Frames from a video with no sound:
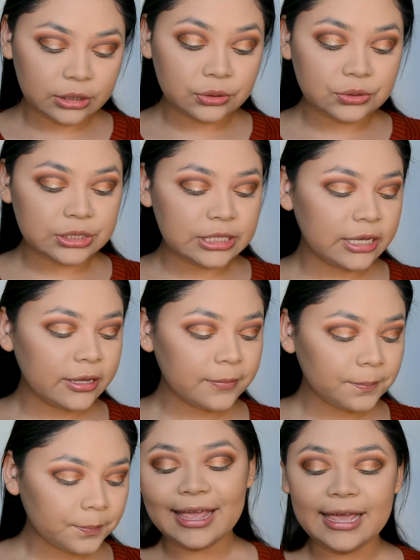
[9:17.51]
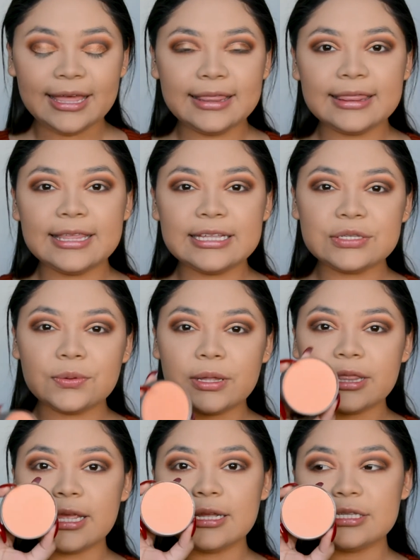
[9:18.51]
Lucia, and this
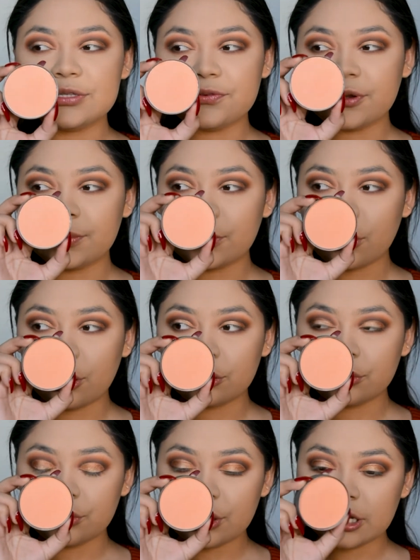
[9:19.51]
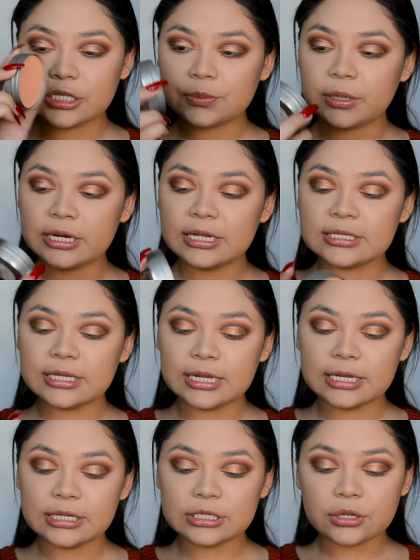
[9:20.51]
one that's from Cargo Cosmetics,
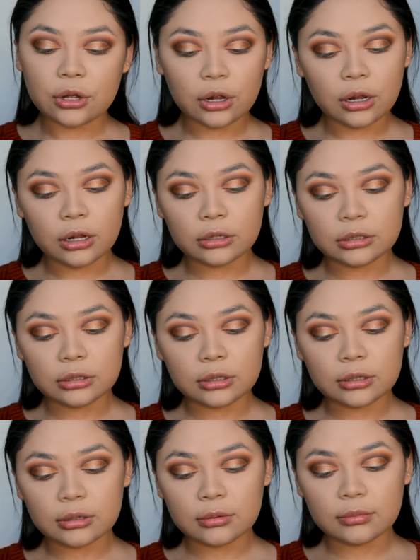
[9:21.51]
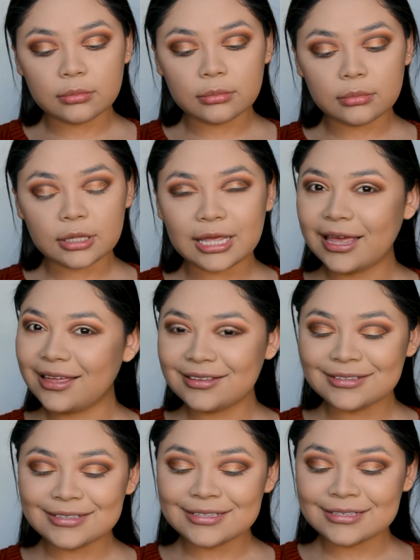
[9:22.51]
and it's called
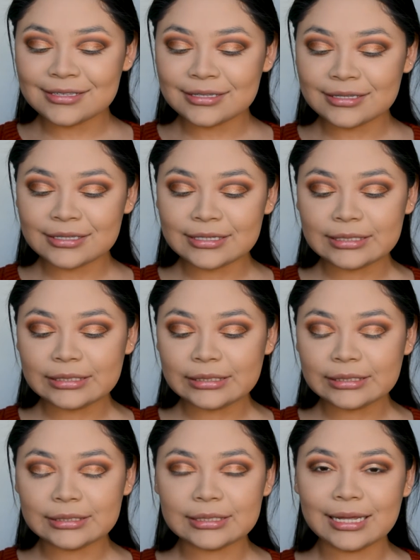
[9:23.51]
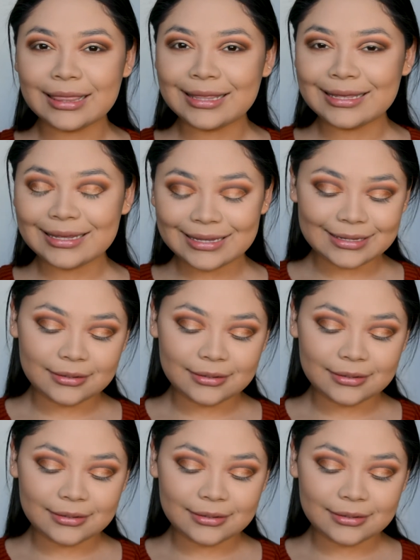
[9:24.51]
Cans, I think,